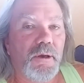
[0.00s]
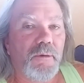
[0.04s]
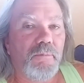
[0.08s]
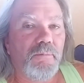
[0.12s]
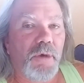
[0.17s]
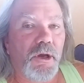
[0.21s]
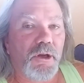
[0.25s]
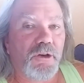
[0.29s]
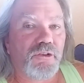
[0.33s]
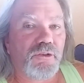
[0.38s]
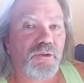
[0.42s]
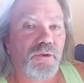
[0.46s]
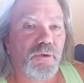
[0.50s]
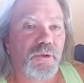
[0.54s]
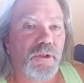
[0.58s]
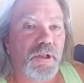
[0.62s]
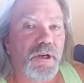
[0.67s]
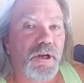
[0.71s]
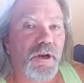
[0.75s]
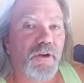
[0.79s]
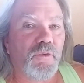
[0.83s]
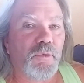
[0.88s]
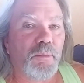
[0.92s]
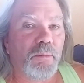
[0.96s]
make sure
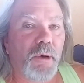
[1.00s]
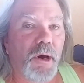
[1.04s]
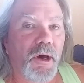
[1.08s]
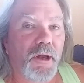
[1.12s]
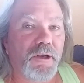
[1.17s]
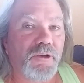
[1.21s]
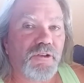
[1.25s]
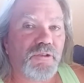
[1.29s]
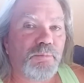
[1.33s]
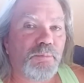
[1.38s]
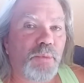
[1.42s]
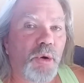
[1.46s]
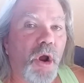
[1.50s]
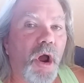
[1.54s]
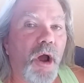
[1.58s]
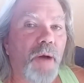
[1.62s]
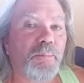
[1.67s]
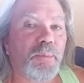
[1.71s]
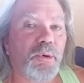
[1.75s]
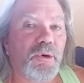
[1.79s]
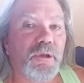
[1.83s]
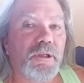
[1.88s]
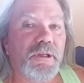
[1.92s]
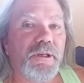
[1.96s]
that everybody's
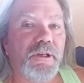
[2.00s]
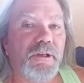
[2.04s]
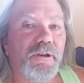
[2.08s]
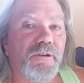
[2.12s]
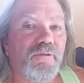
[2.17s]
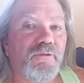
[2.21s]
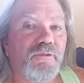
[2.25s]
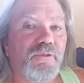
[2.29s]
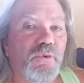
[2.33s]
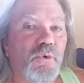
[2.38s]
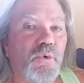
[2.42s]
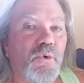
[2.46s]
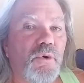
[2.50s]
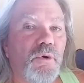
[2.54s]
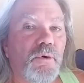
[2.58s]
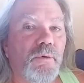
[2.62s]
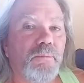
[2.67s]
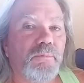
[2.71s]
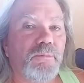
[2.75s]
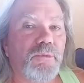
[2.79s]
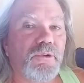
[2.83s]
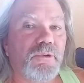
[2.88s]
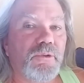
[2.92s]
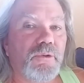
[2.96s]
properly
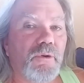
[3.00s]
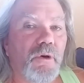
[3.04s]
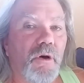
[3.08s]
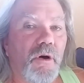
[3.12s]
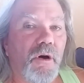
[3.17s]
informed